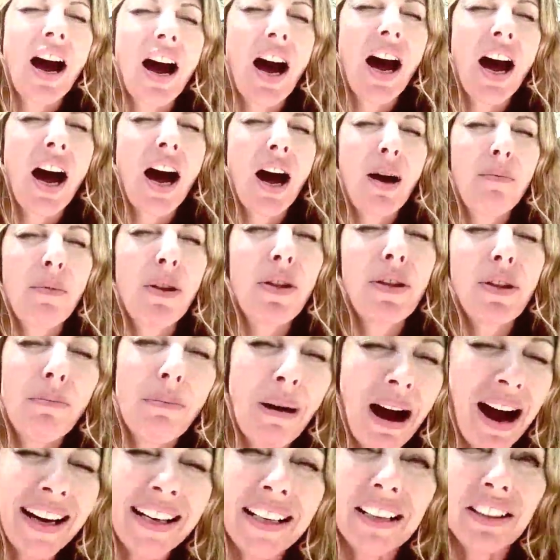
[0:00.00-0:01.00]
Um, the
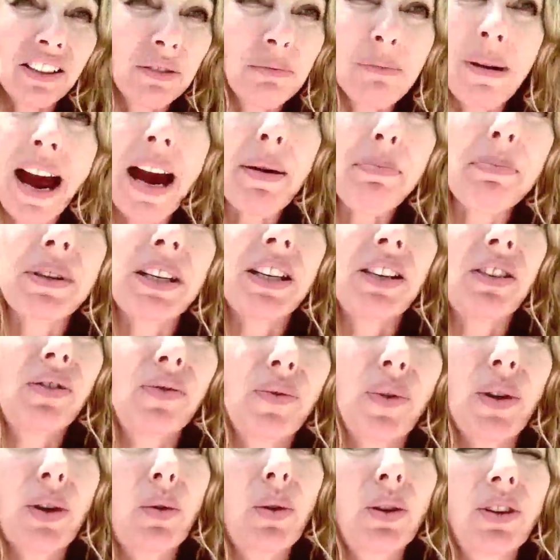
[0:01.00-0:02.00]
Mayans map these
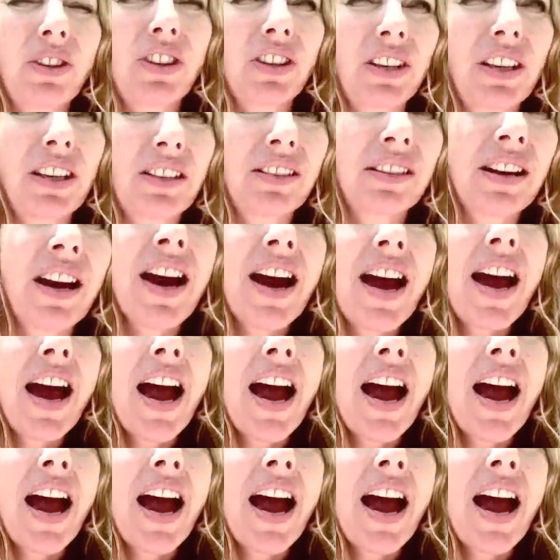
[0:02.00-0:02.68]
frequencies,